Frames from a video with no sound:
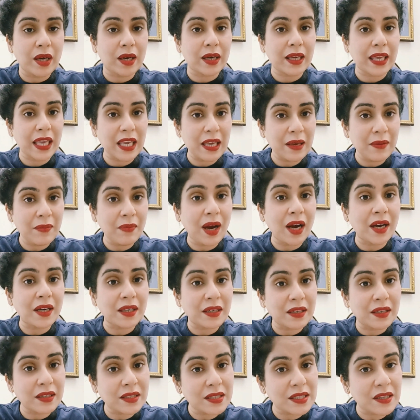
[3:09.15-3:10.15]
came
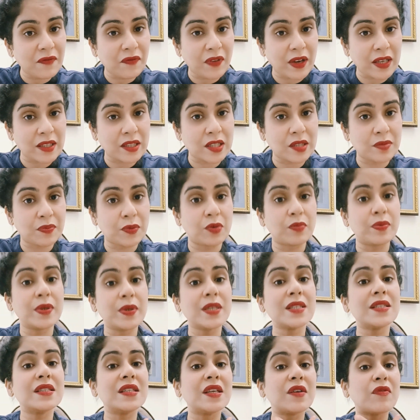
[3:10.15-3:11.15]
under symphysis
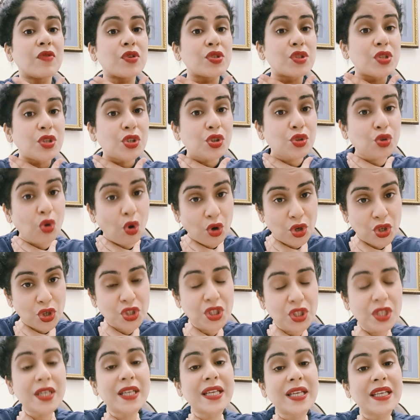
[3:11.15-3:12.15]
pubis, there was a
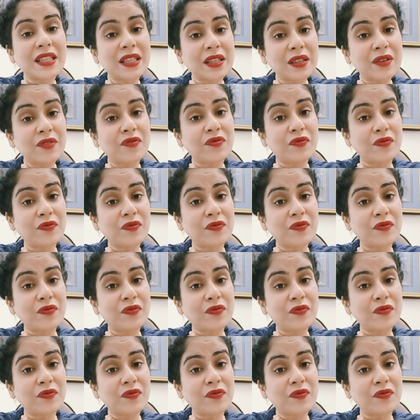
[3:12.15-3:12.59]
torsion in the